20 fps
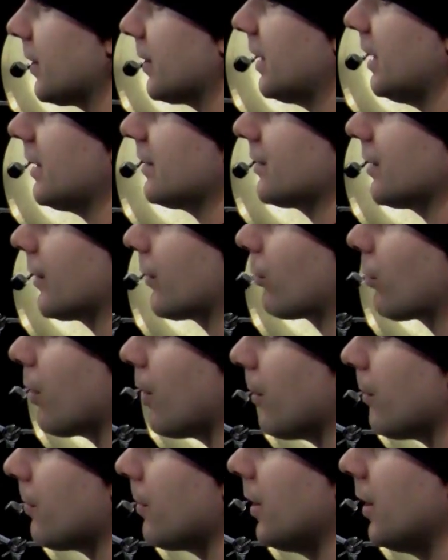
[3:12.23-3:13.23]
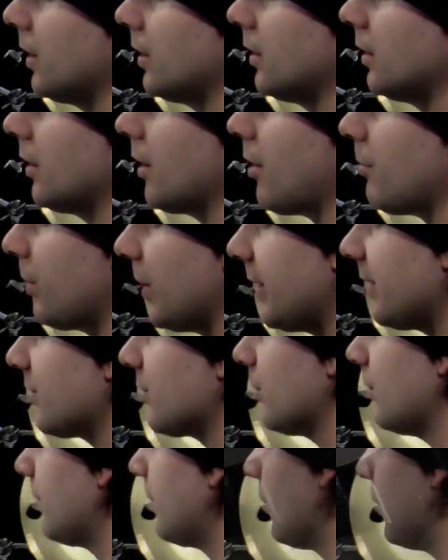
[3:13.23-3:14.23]
kicks in a row. I'll play this
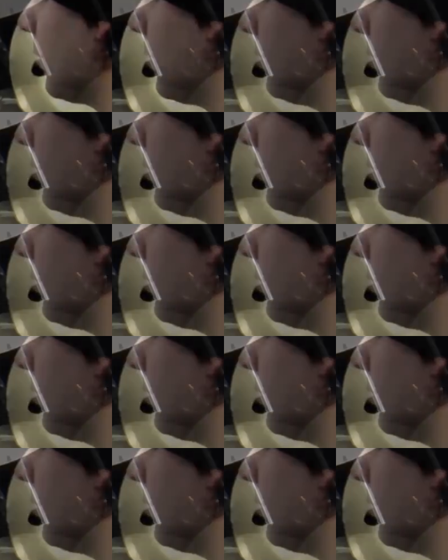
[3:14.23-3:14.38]
one for